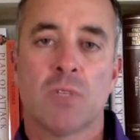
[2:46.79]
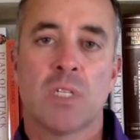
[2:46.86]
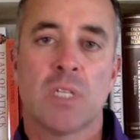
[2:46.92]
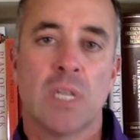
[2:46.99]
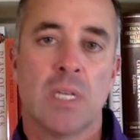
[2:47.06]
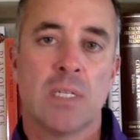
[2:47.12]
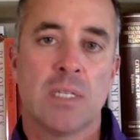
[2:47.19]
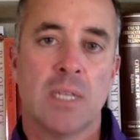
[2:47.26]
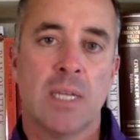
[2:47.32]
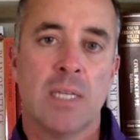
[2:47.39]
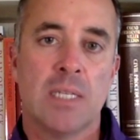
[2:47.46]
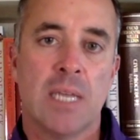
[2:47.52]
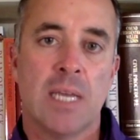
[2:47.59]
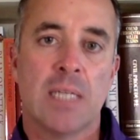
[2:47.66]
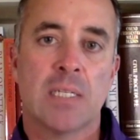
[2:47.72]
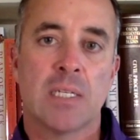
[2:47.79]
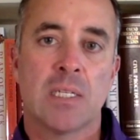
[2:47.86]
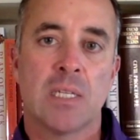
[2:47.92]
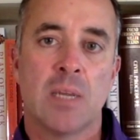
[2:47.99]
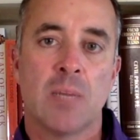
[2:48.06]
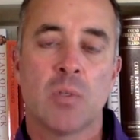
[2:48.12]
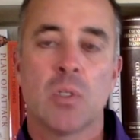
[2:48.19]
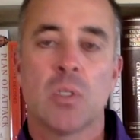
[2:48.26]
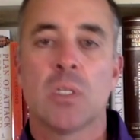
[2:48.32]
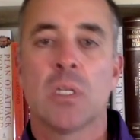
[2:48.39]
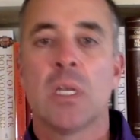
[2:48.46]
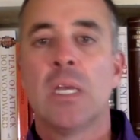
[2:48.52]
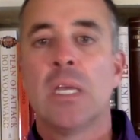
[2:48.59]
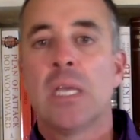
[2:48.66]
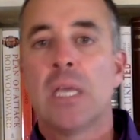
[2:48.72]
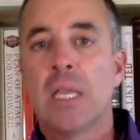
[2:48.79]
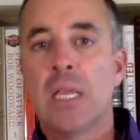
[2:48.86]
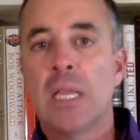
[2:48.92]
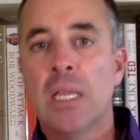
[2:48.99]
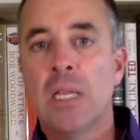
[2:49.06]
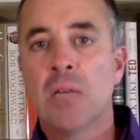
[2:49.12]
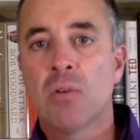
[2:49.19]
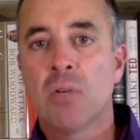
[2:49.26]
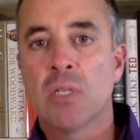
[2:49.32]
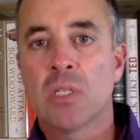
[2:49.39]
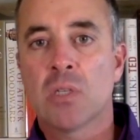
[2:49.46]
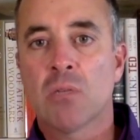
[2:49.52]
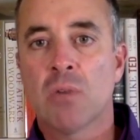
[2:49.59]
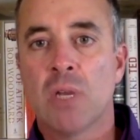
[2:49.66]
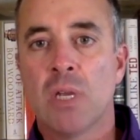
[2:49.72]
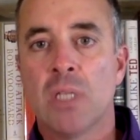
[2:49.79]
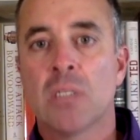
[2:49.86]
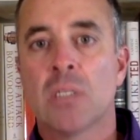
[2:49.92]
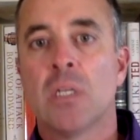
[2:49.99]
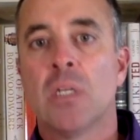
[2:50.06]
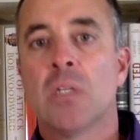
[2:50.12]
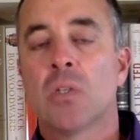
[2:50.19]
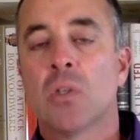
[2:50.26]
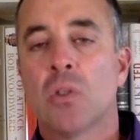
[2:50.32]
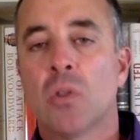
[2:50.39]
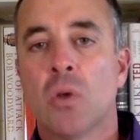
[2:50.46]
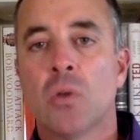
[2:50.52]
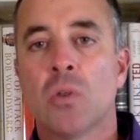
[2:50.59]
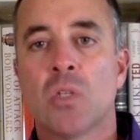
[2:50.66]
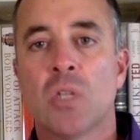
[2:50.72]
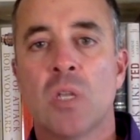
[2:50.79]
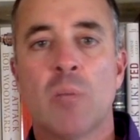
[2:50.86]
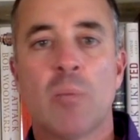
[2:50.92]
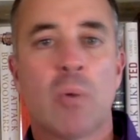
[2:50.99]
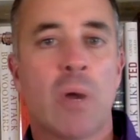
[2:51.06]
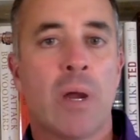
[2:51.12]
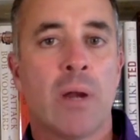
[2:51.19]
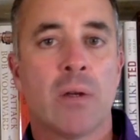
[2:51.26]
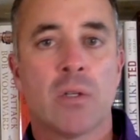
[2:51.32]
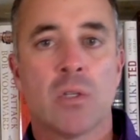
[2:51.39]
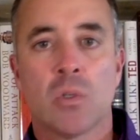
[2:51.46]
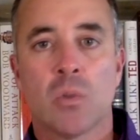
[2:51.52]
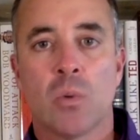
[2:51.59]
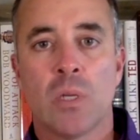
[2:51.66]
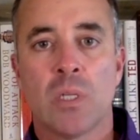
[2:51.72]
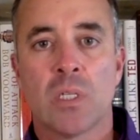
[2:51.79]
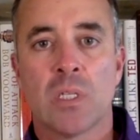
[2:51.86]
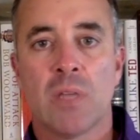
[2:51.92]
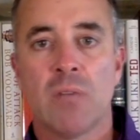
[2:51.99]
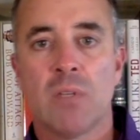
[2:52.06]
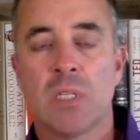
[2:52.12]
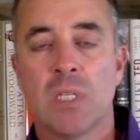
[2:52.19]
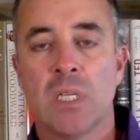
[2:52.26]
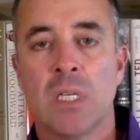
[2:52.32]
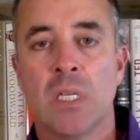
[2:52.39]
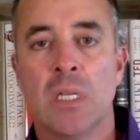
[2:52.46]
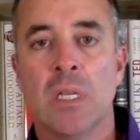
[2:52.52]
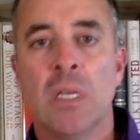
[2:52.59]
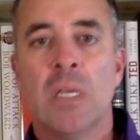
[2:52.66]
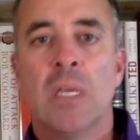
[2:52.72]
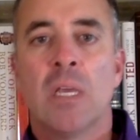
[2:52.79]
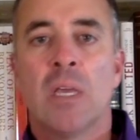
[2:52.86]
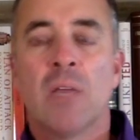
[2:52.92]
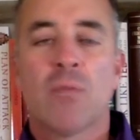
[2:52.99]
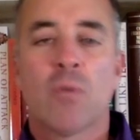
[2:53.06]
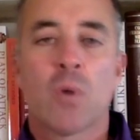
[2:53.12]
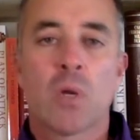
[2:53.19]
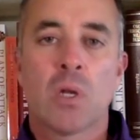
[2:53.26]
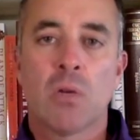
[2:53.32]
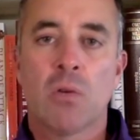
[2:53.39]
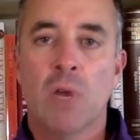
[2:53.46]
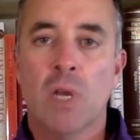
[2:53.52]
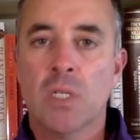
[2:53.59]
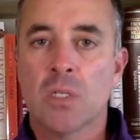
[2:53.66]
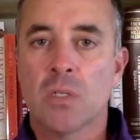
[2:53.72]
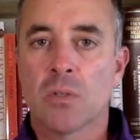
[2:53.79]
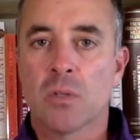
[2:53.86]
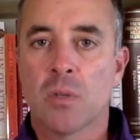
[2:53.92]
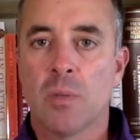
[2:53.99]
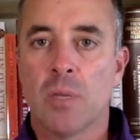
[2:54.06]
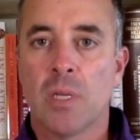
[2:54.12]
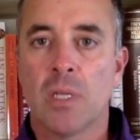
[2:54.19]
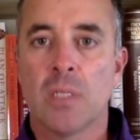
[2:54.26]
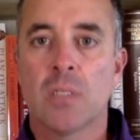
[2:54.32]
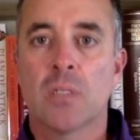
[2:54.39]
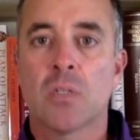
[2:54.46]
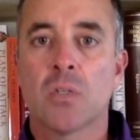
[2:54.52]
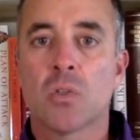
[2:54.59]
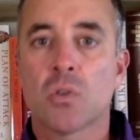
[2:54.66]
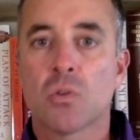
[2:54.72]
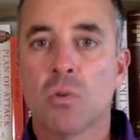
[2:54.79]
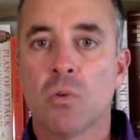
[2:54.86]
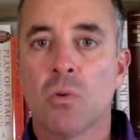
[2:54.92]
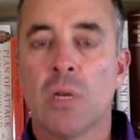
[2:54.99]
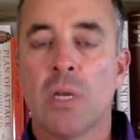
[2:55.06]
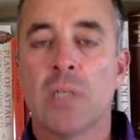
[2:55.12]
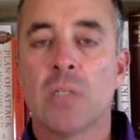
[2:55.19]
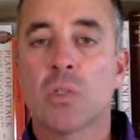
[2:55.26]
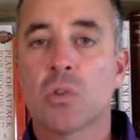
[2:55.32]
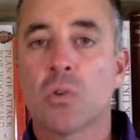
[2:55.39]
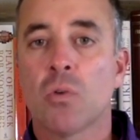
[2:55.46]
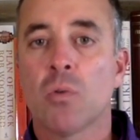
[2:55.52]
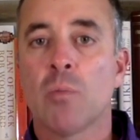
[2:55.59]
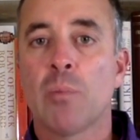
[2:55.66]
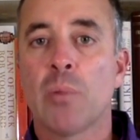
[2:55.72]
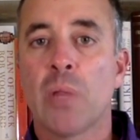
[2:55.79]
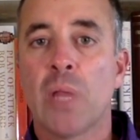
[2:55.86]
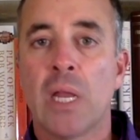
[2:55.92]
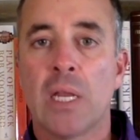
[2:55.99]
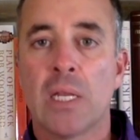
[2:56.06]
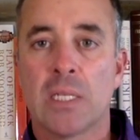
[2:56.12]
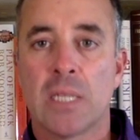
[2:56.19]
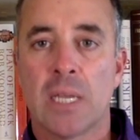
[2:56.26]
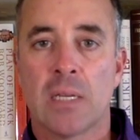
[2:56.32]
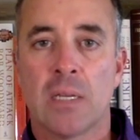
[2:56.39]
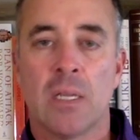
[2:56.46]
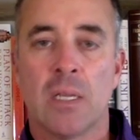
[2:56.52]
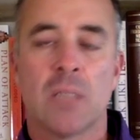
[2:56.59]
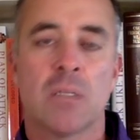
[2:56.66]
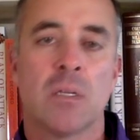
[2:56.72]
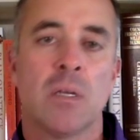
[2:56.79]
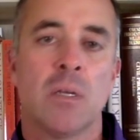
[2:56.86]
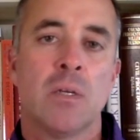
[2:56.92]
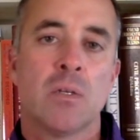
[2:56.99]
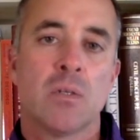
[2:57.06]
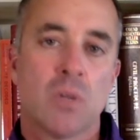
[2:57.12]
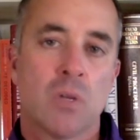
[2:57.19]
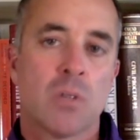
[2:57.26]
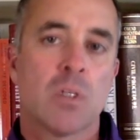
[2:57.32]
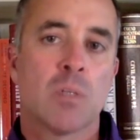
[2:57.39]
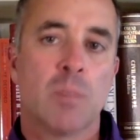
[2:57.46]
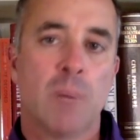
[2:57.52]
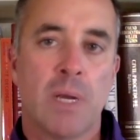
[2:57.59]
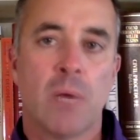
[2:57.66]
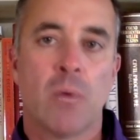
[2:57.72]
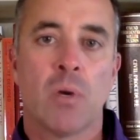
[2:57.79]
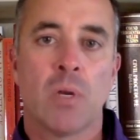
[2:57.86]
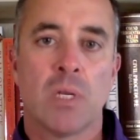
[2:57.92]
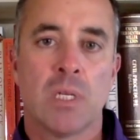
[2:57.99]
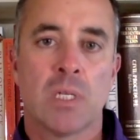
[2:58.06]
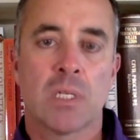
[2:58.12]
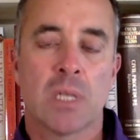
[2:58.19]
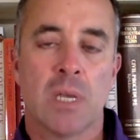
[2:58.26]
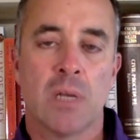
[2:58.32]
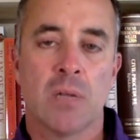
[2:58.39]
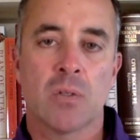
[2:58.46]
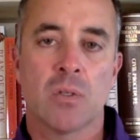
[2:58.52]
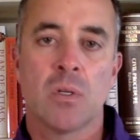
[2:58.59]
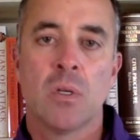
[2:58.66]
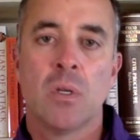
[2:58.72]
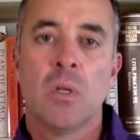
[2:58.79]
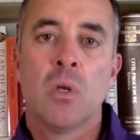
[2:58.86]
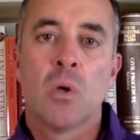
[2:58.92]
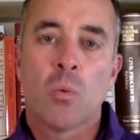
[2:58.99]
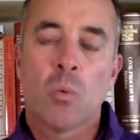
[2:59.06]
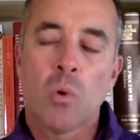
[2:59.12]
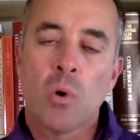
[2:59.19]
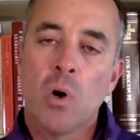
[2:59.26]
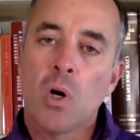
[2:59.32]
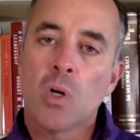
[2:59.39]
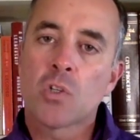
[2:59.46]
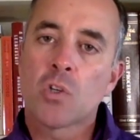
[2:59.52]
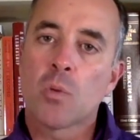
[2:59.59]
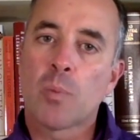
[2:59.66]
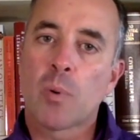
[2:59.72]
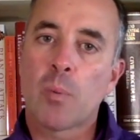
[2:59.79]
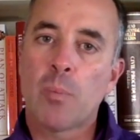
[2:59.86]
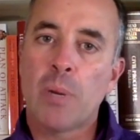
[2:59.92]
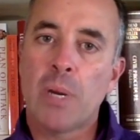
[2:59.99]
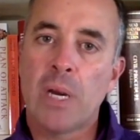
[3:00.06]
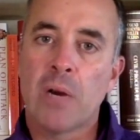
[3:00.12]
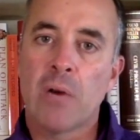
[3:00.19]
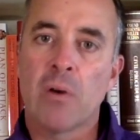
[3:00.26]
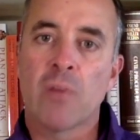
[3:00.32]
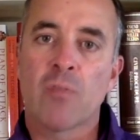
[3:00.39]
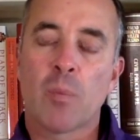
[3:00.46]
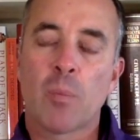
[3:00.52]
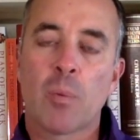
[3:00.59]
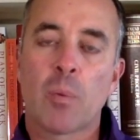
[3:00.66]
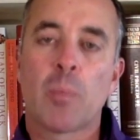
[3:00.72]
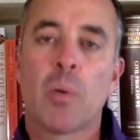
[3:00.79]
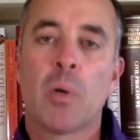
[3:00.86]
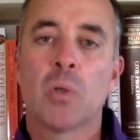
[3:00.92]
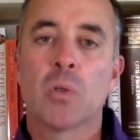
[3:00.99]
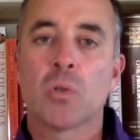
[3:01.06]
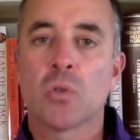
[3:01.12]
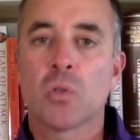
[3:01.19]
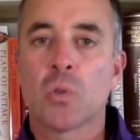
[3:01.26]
estate tax exemptions and increase the rates to those seen prior to 2017, and for congressional committees to scrutinize certain planning techniques such as minority discounts. We're also preparing for proposals to